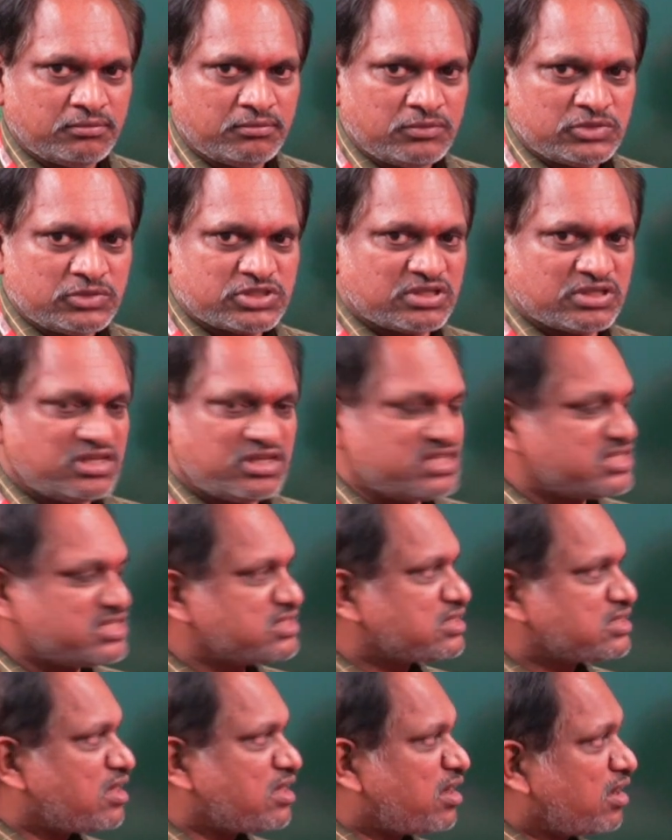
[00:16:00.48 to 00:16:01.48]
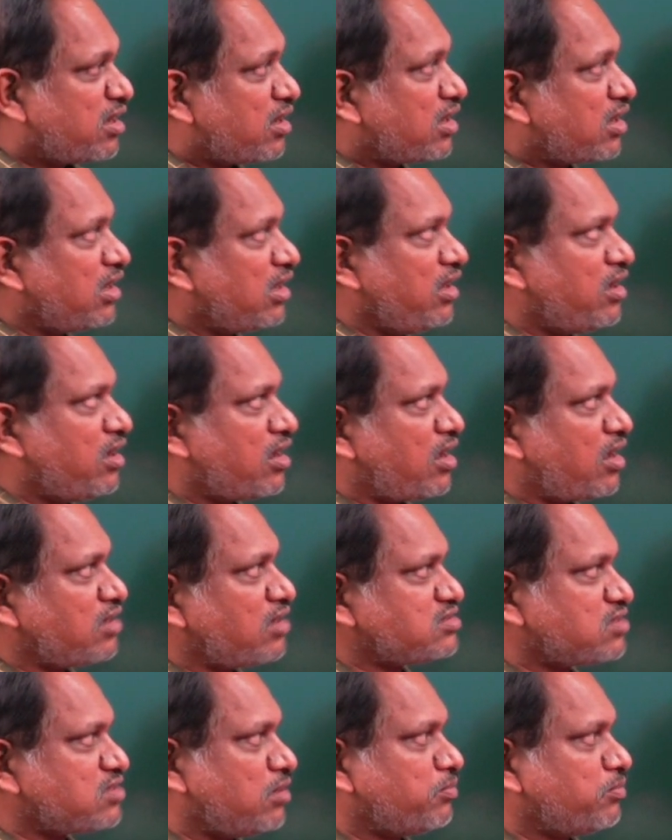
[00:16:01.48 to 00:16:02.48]
So this is the clear
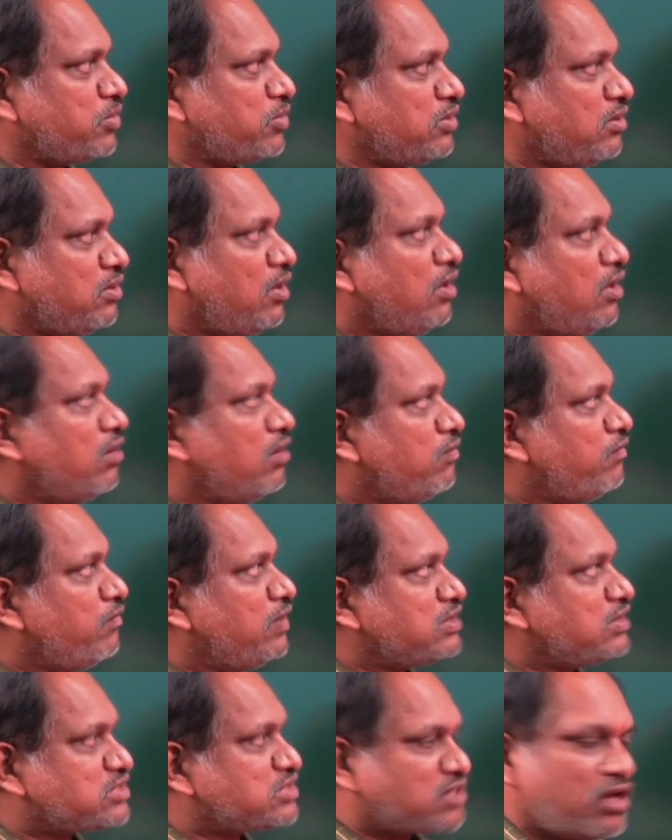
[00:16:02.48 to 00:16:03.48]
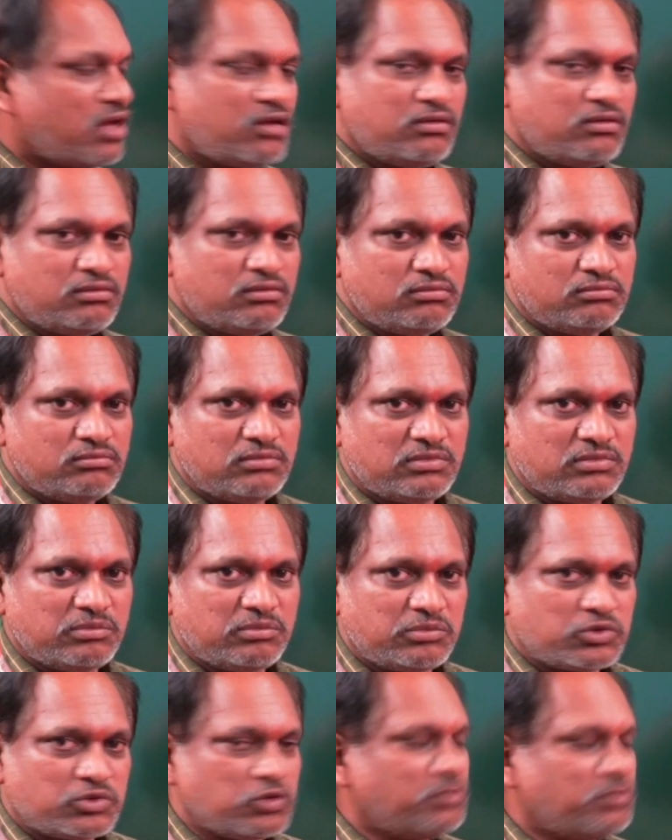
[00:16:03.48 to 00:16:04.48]
example. We will solve
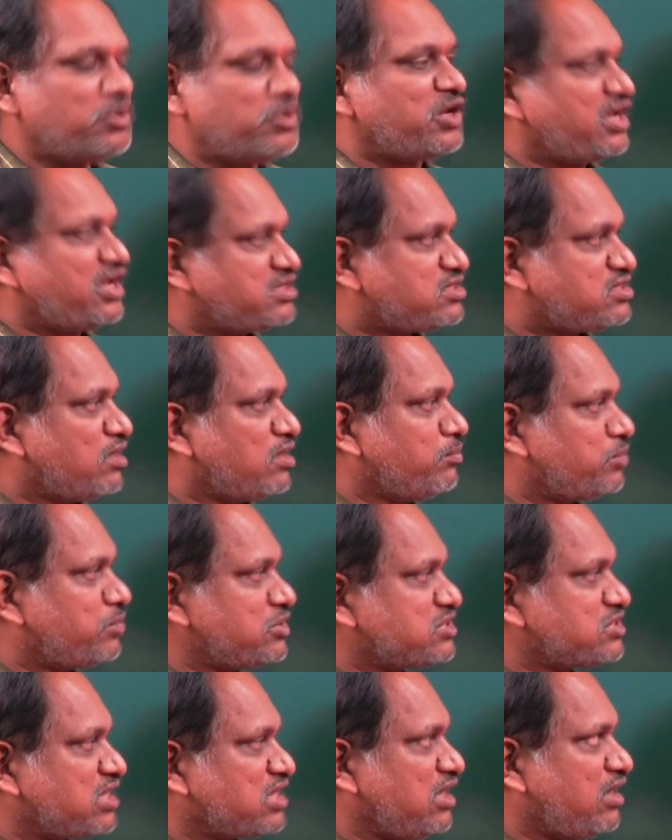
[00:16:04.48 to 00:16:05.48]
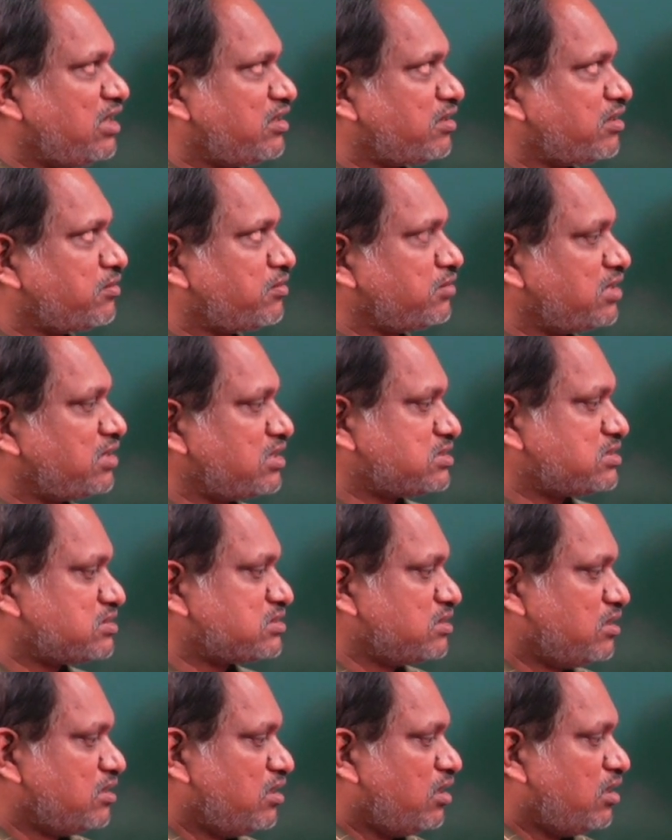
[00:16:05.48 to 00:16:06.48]
2 more examples related to
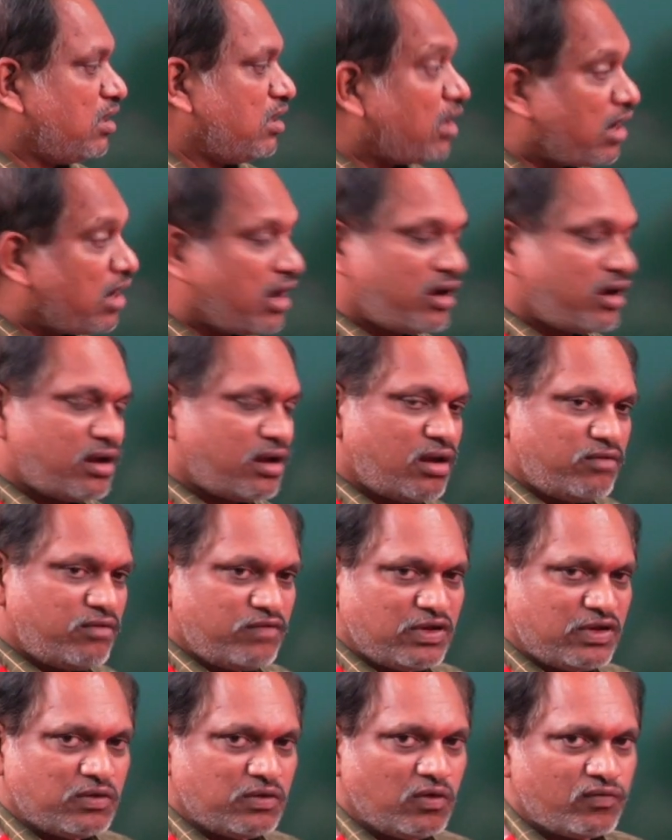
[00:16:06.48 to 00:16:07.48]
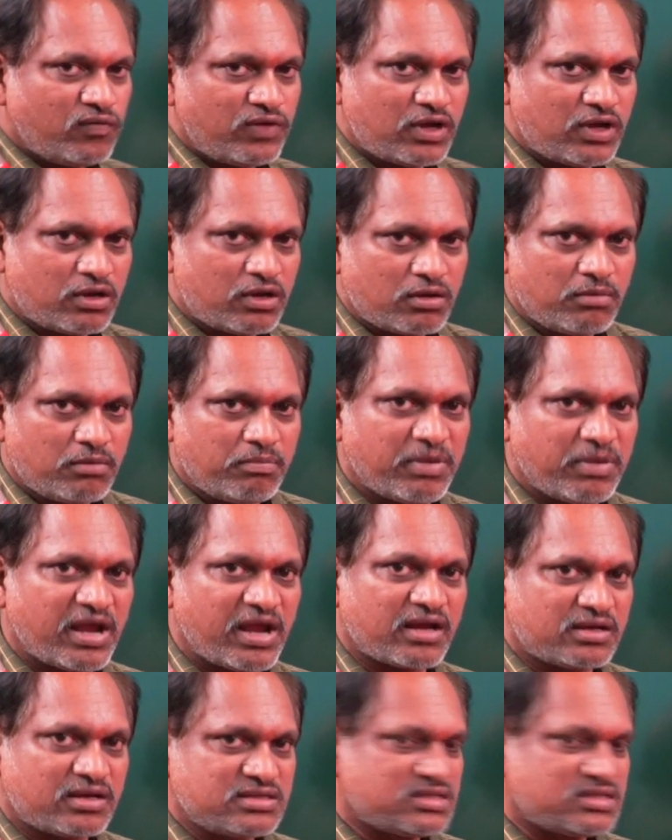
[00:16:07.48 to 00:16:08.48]
this. Later on we go for
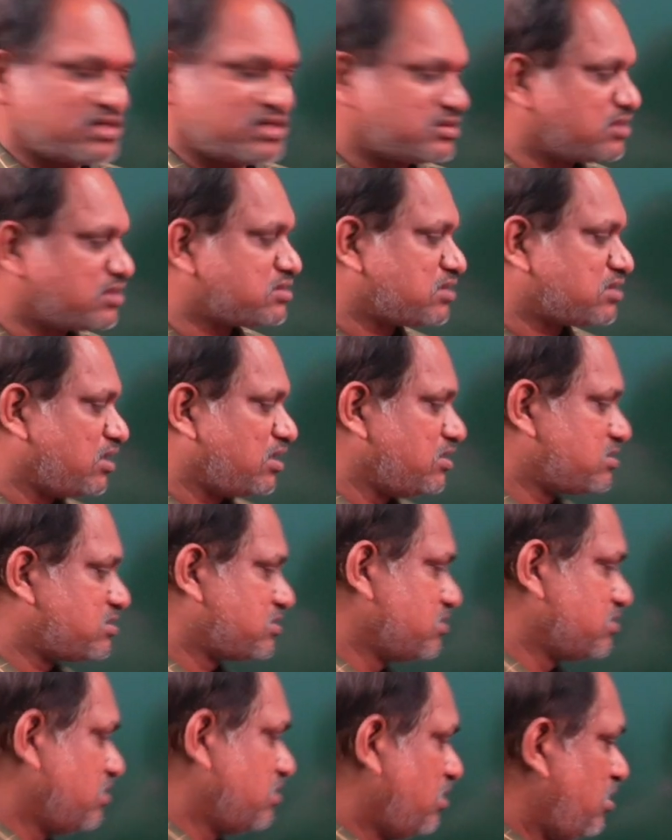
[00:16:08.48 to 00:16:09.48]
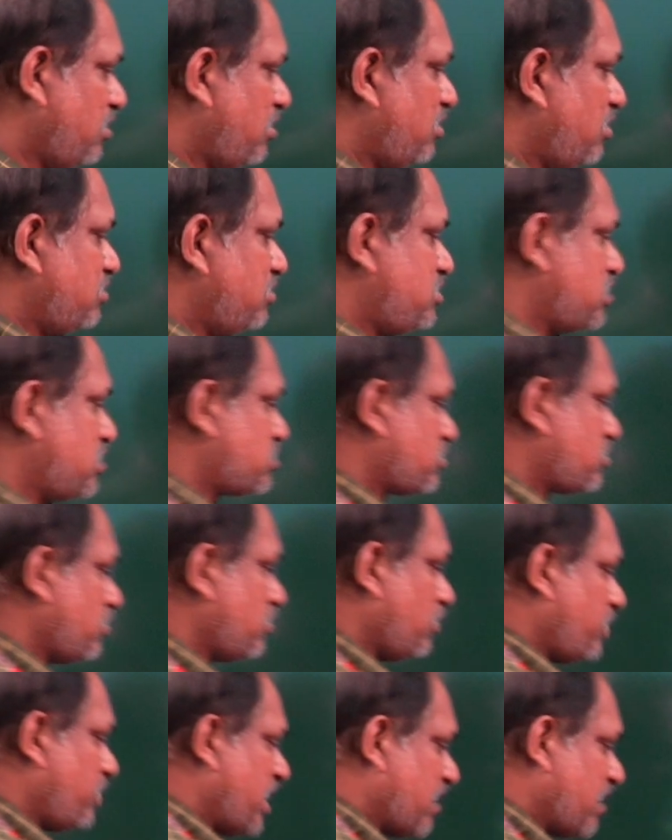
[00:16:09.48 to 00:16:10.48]
practice exercise. Just
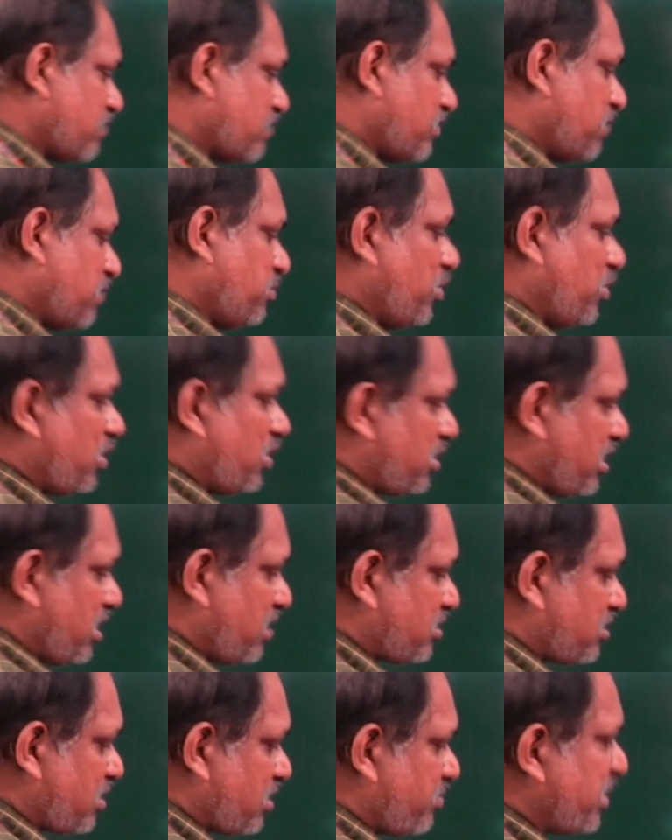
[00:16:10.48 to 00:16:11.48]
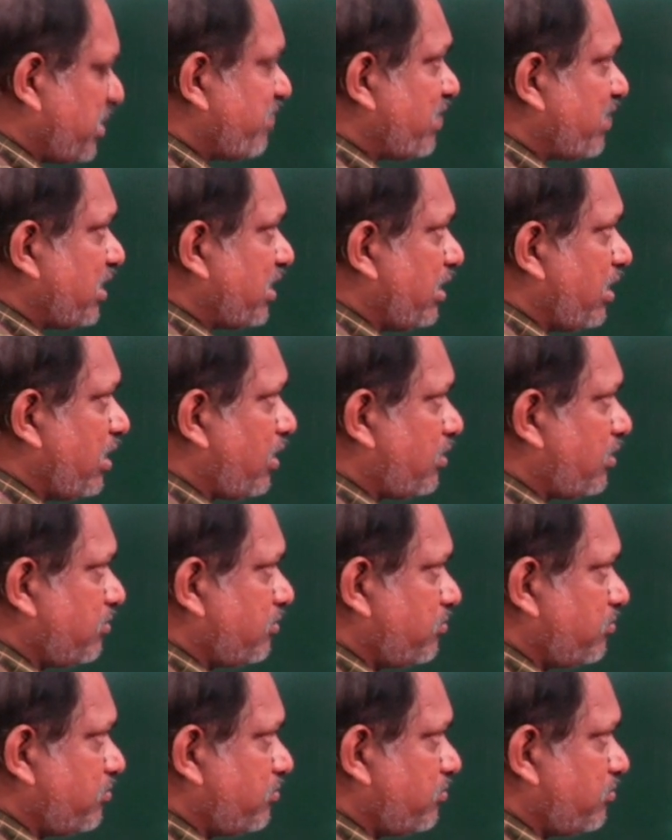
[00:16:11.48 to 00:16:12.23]
go back one more date I am given here.